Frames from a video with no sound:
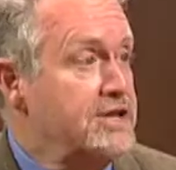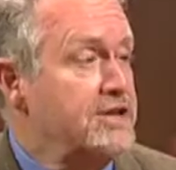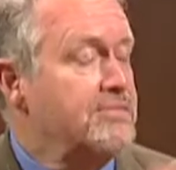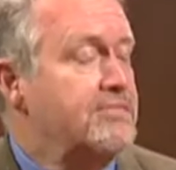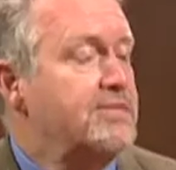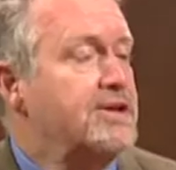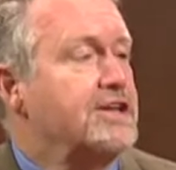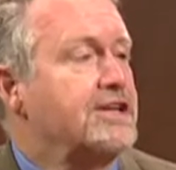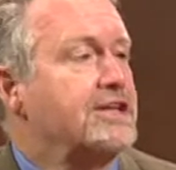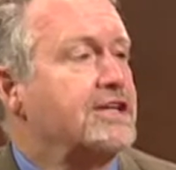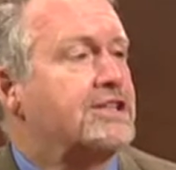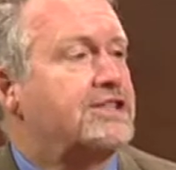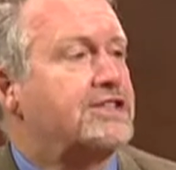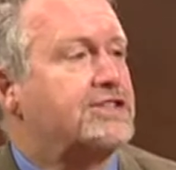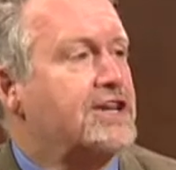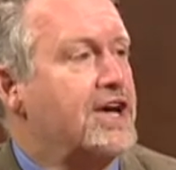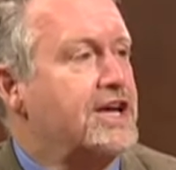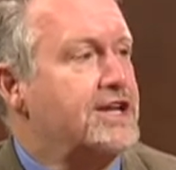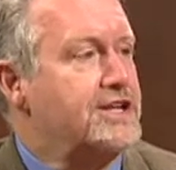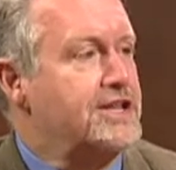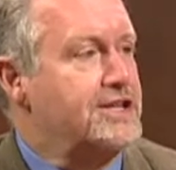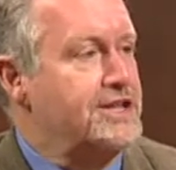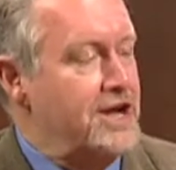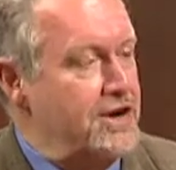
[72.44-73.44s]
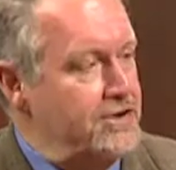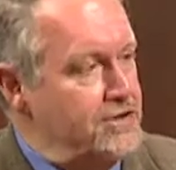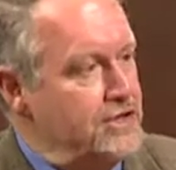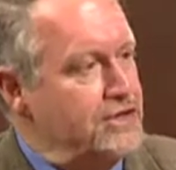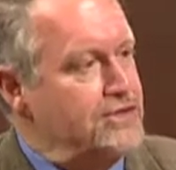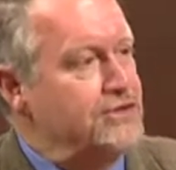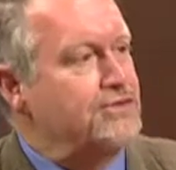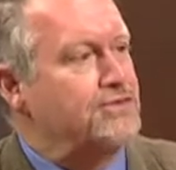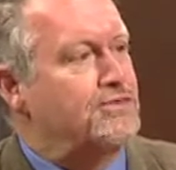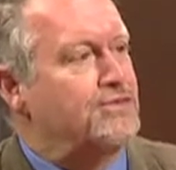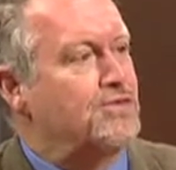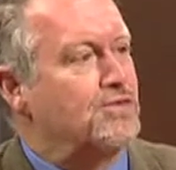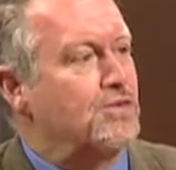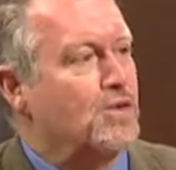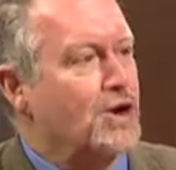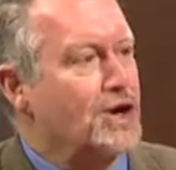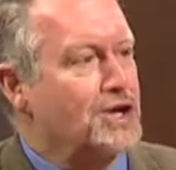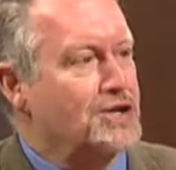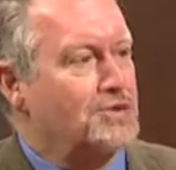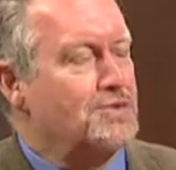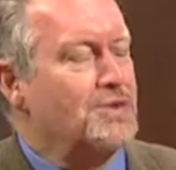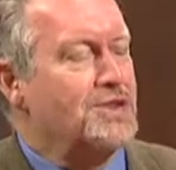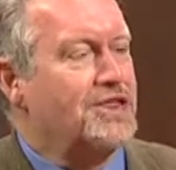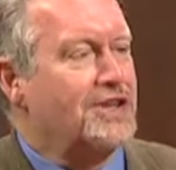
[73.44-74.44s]
of being excited, now you've
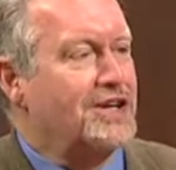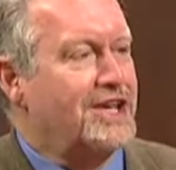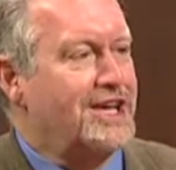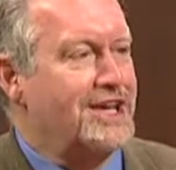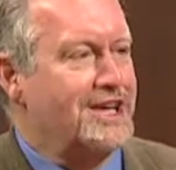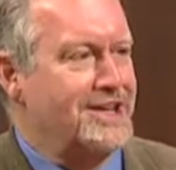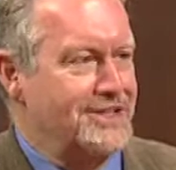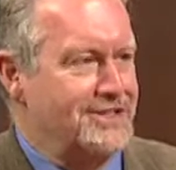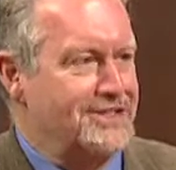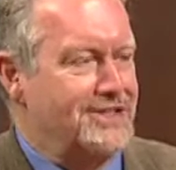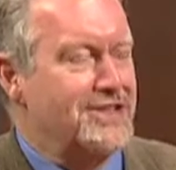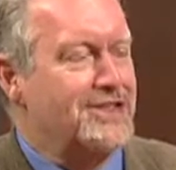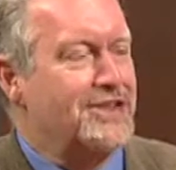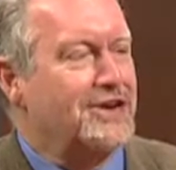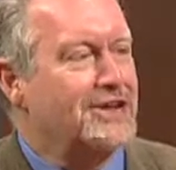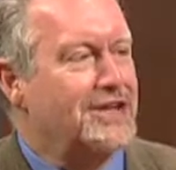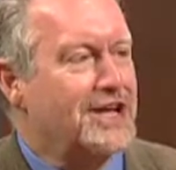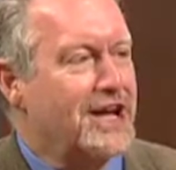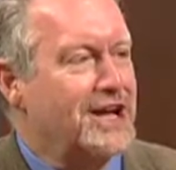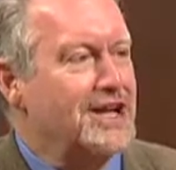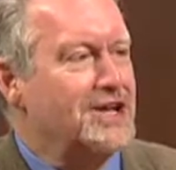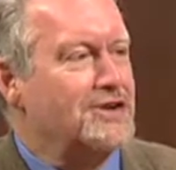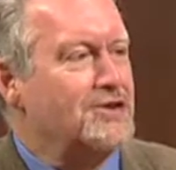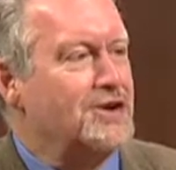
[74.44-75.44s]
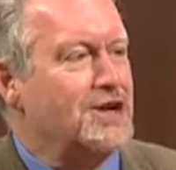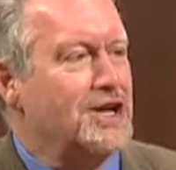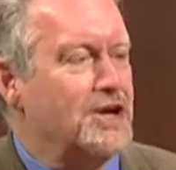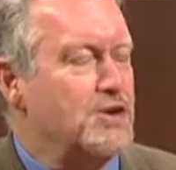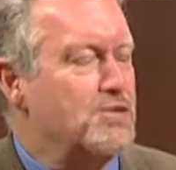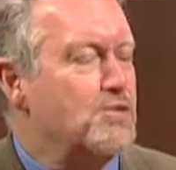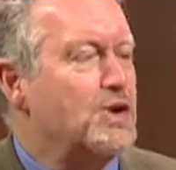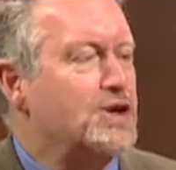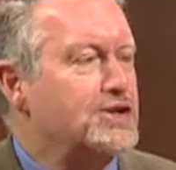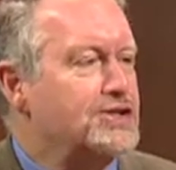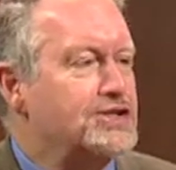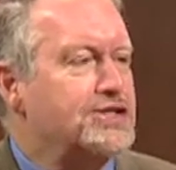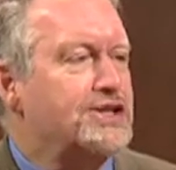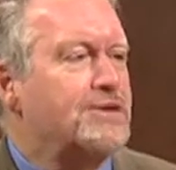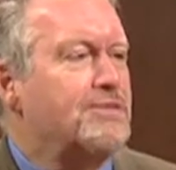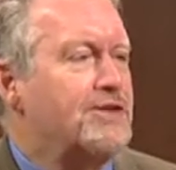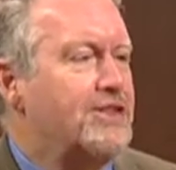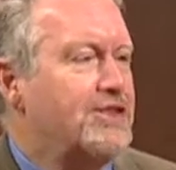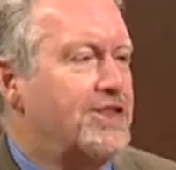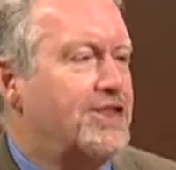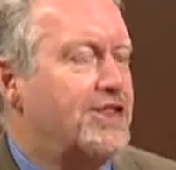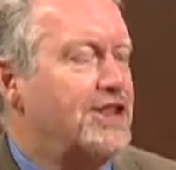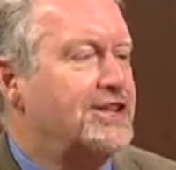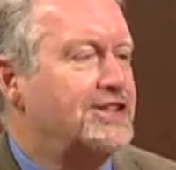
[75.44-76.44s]
worked with the kids and they're getting ready. What are some
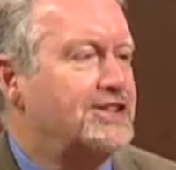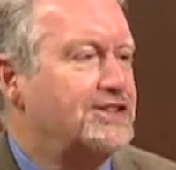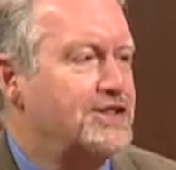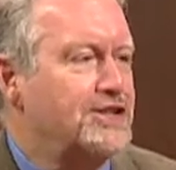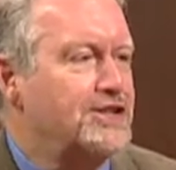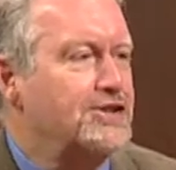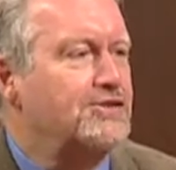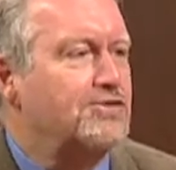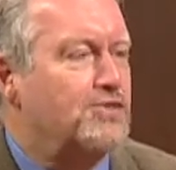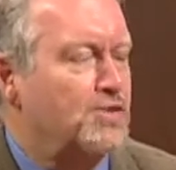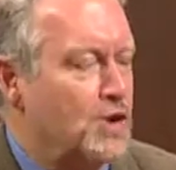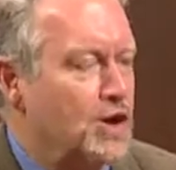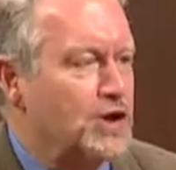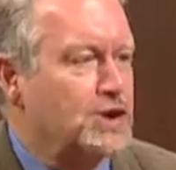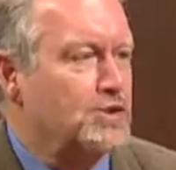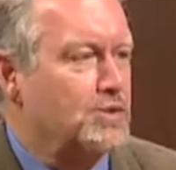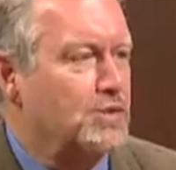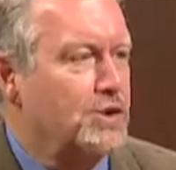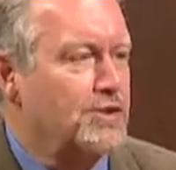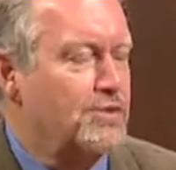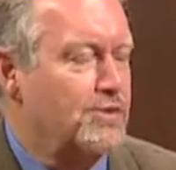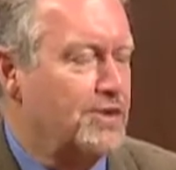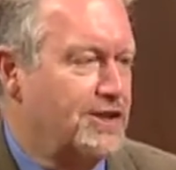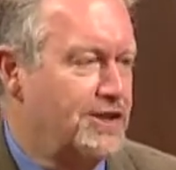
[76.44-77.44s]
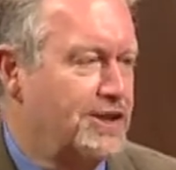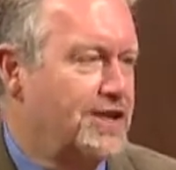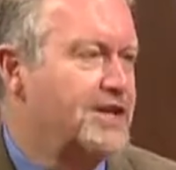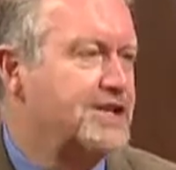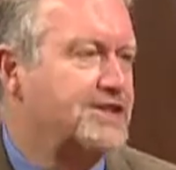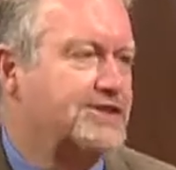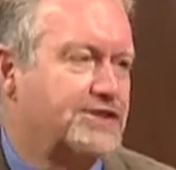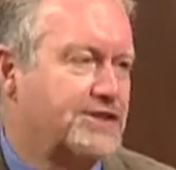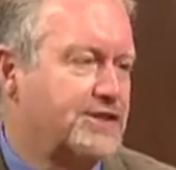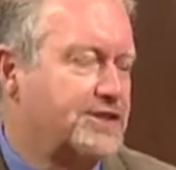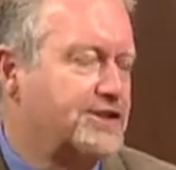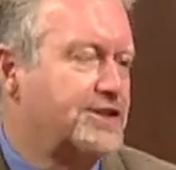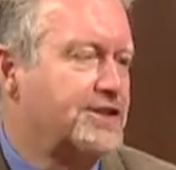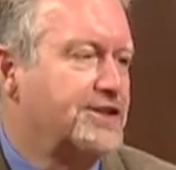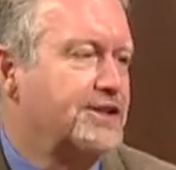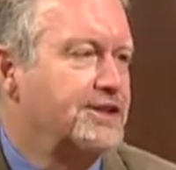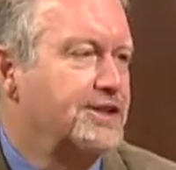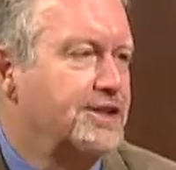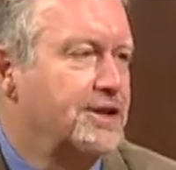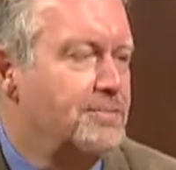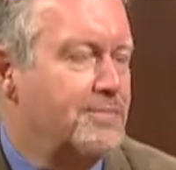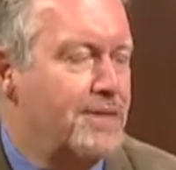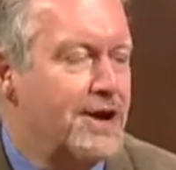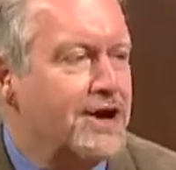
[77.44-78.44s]
of the things that you've worked with the kids that
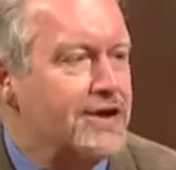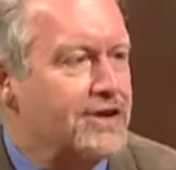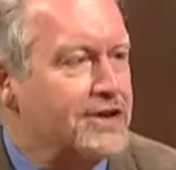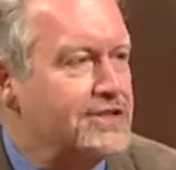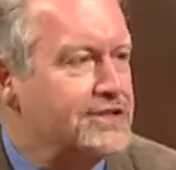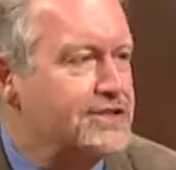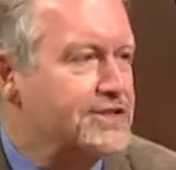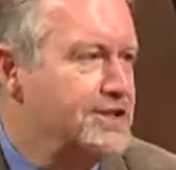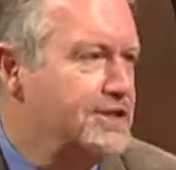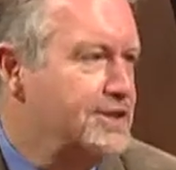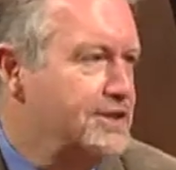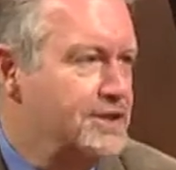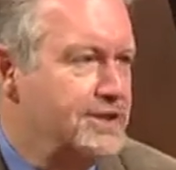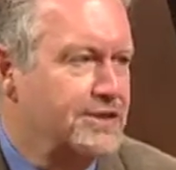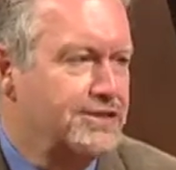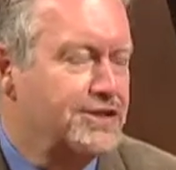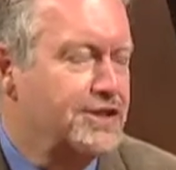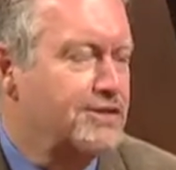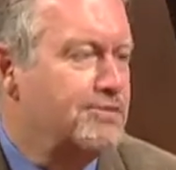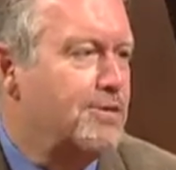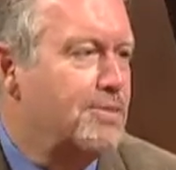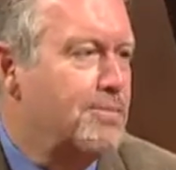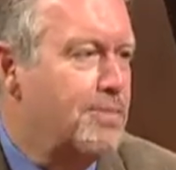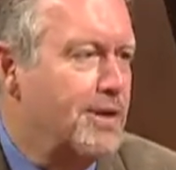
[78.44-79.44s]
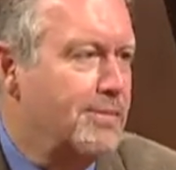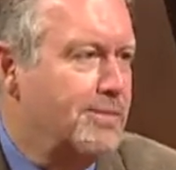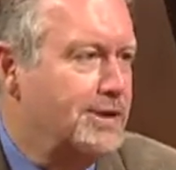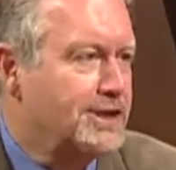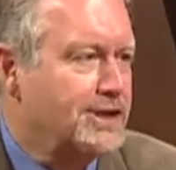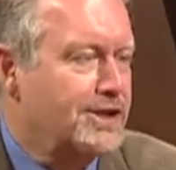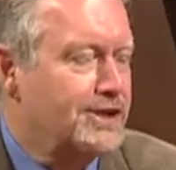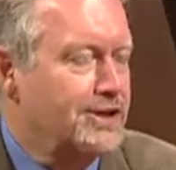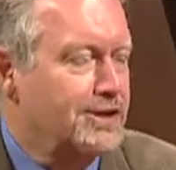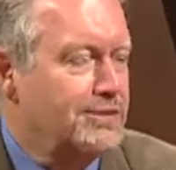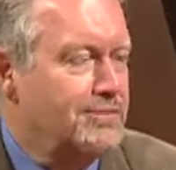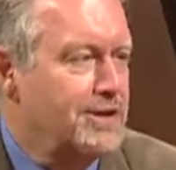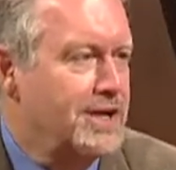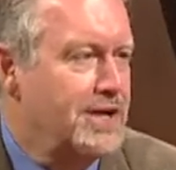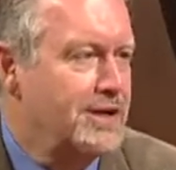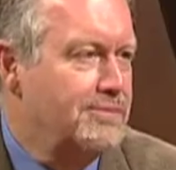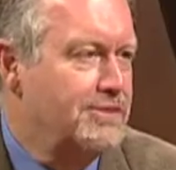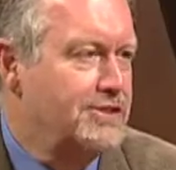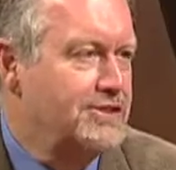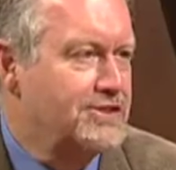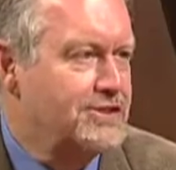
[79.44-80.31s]
their parents and the general public are going to be able to